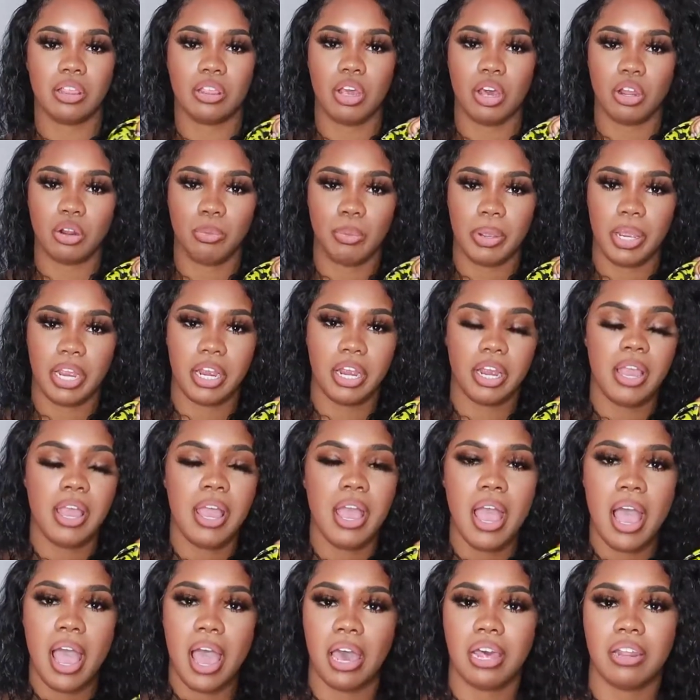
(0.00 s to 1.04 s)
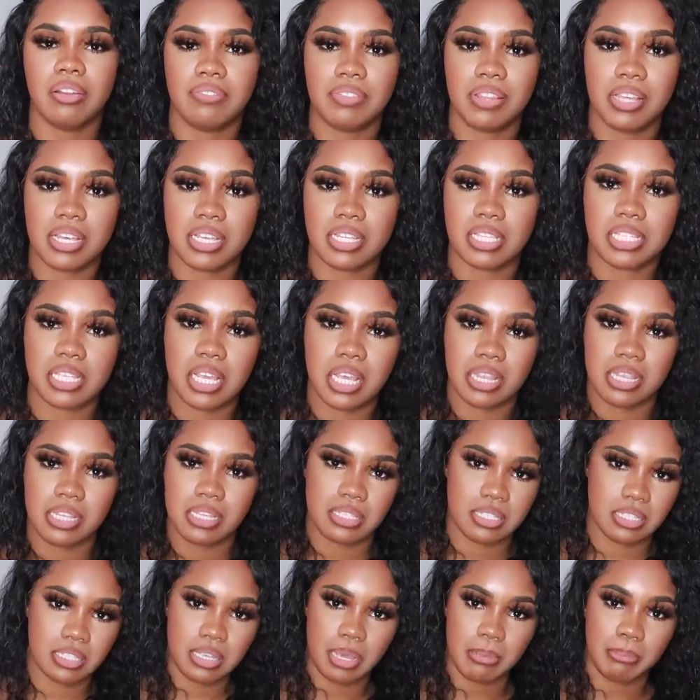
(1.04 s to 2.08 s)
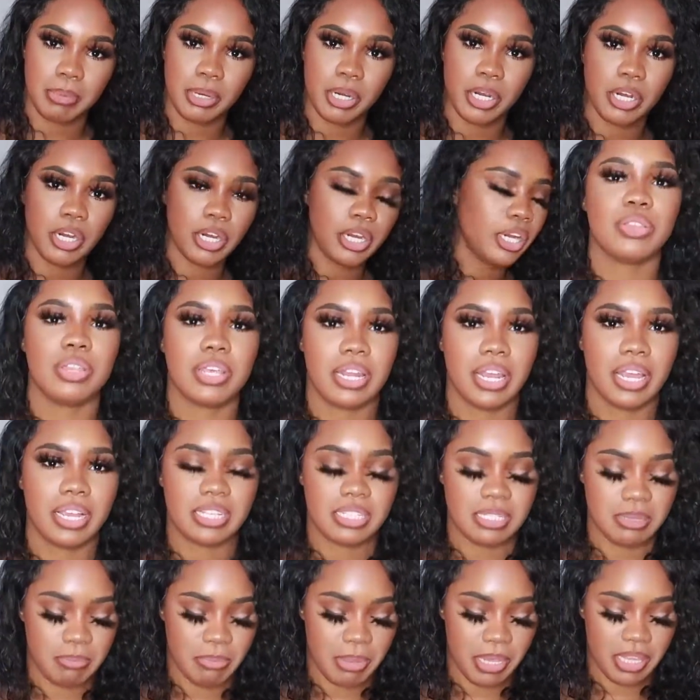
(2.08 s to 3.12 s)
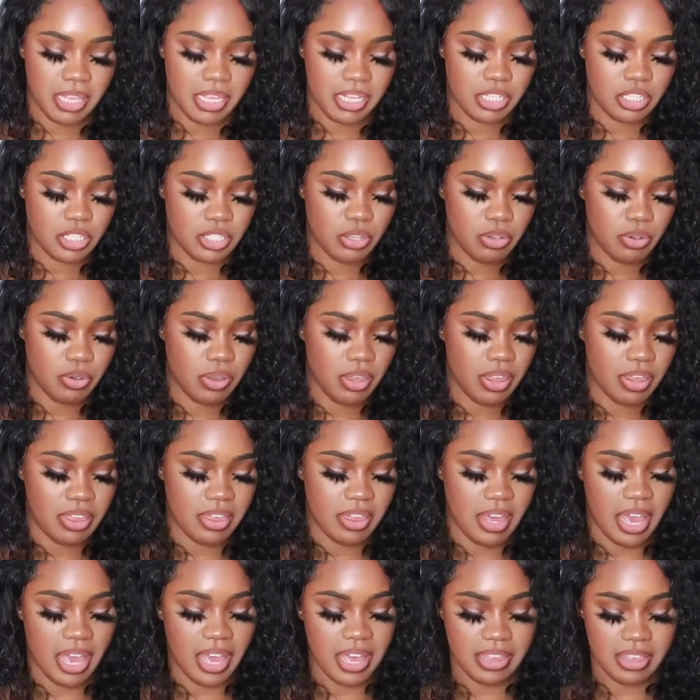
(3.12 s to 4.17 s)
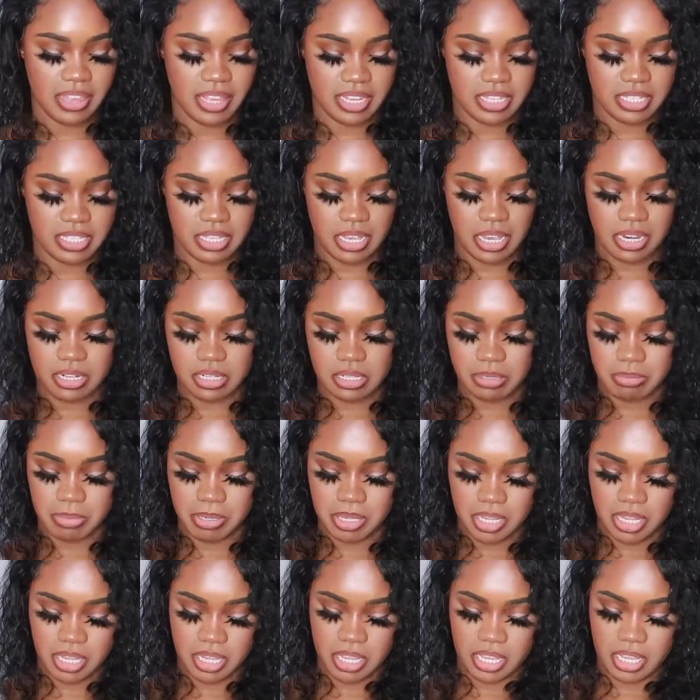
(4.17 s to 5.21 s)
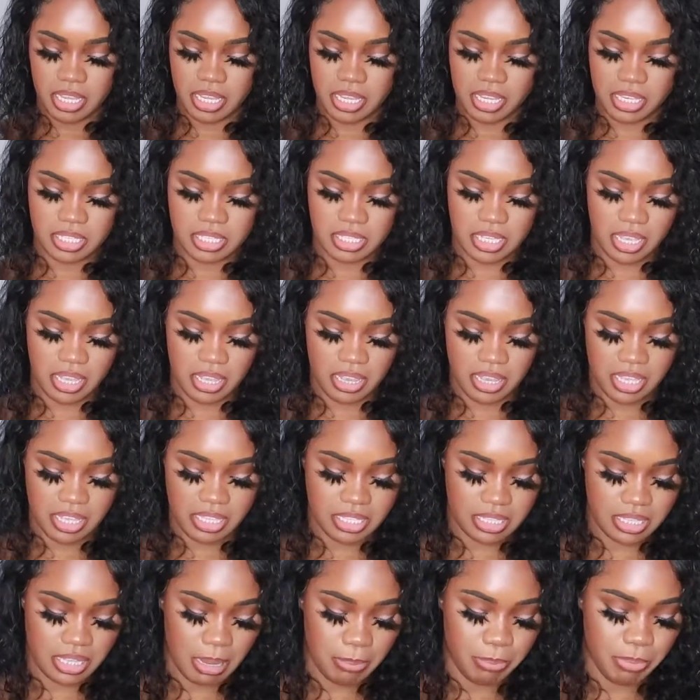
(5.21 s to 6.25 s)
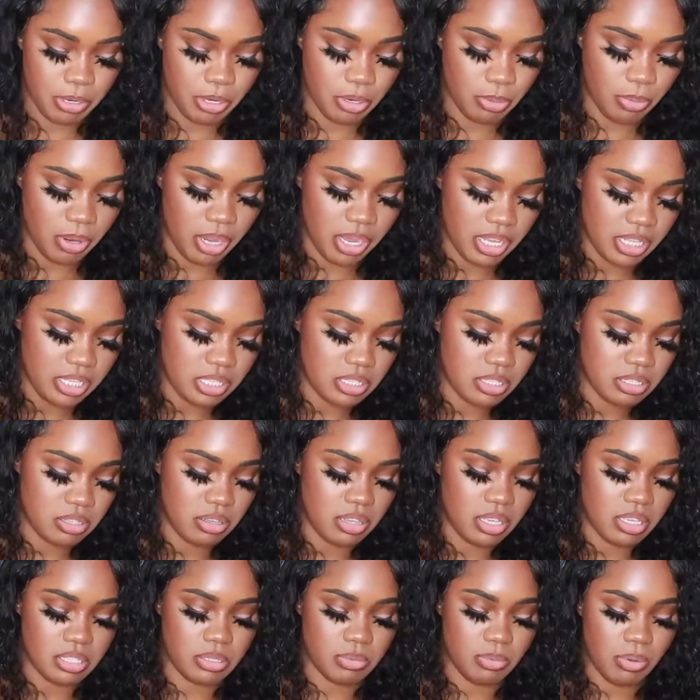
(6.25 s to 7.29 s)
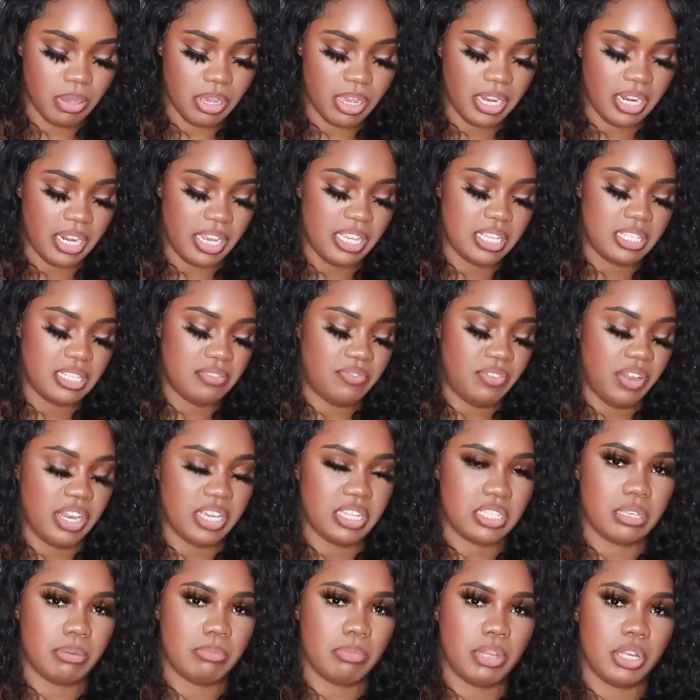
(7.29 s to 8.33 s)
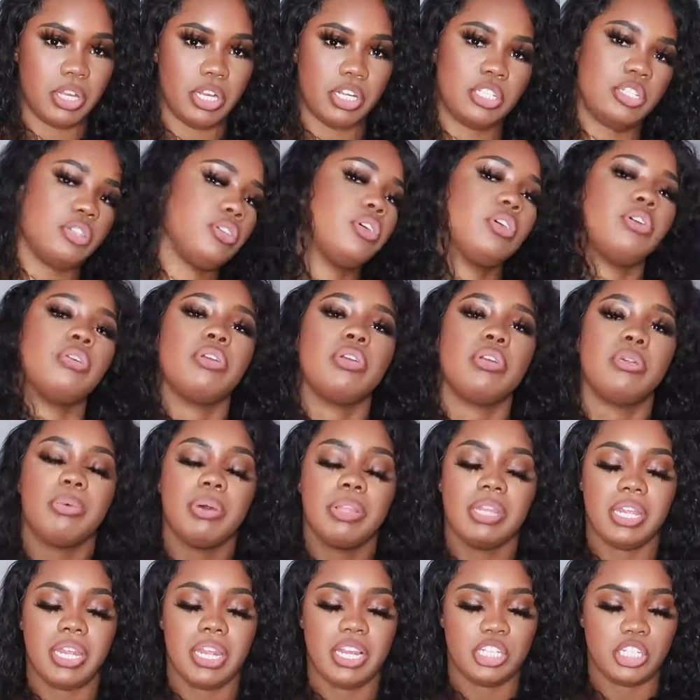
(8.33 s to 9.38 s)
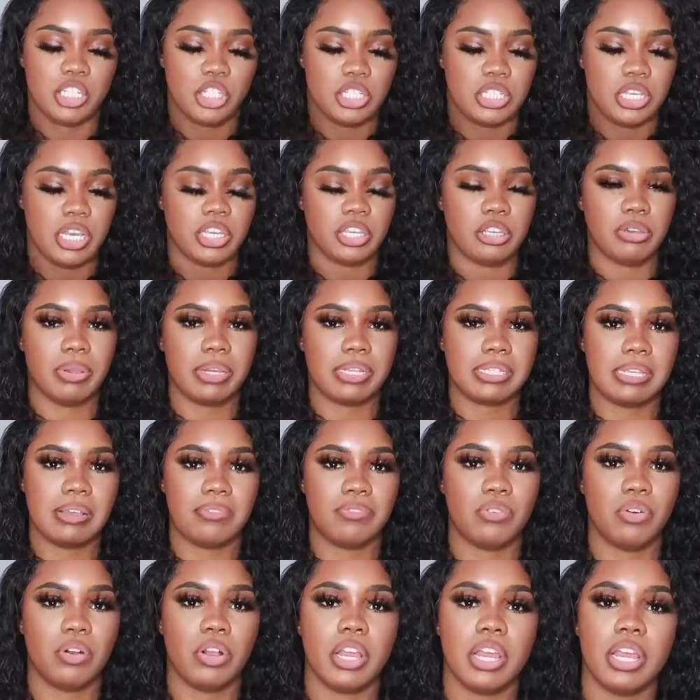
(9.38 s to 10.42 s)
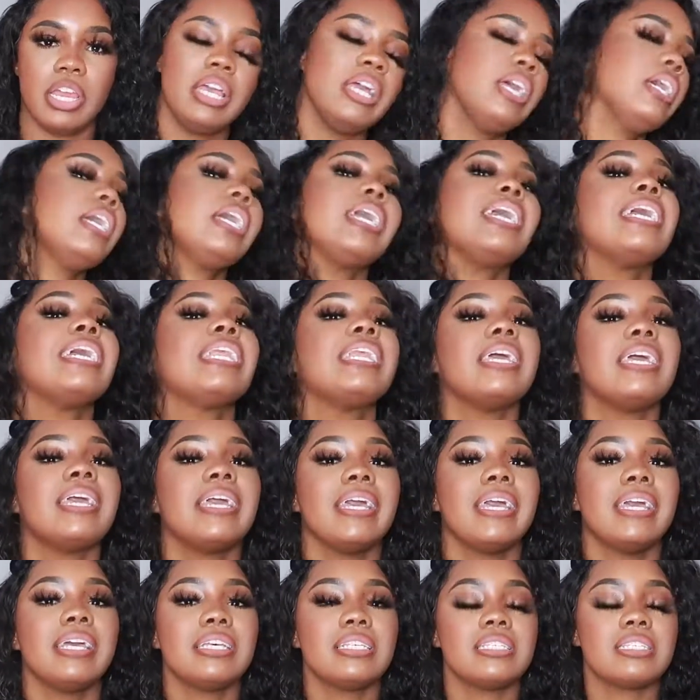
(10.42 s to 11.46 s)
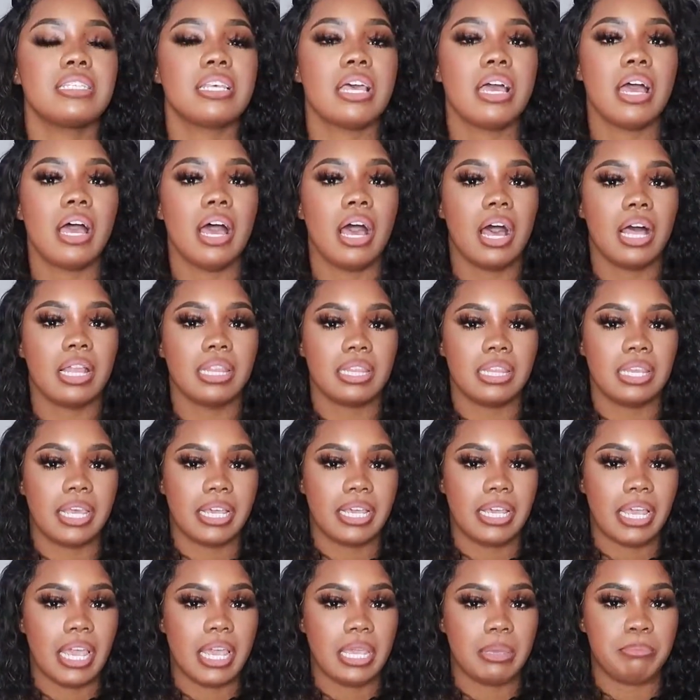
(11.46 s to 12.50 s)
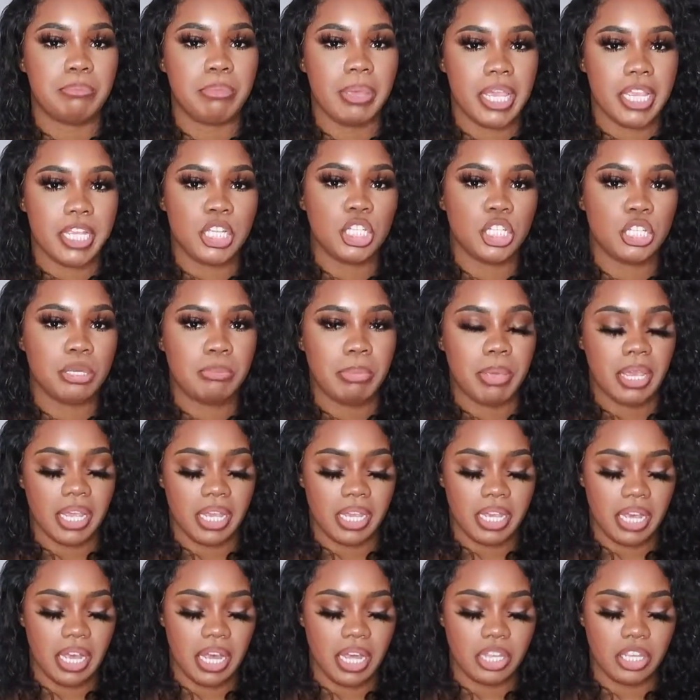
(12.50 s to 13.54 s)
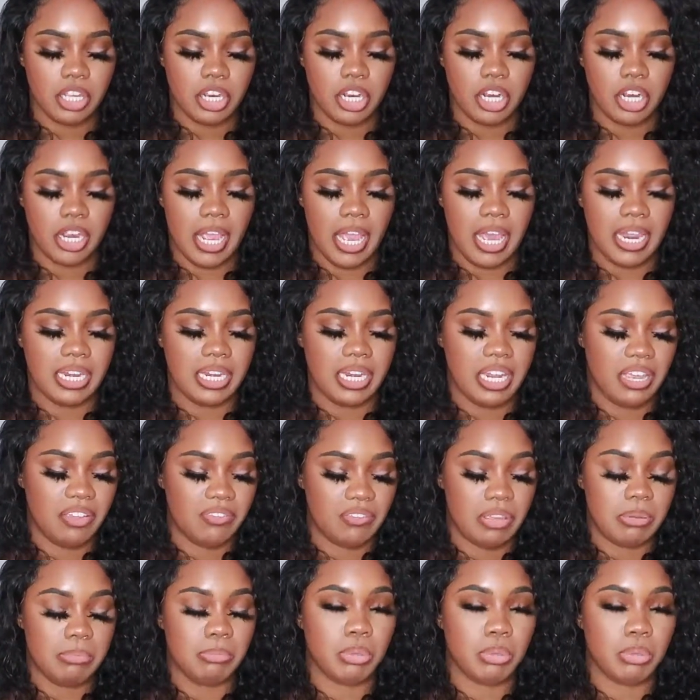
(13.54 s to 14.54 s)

a lot of wear out of this summer. So the next bathing suit that they sent me is this leopard one. So this one is very similar to the green one that I just sent you, except for it is like a beigey pink color and navy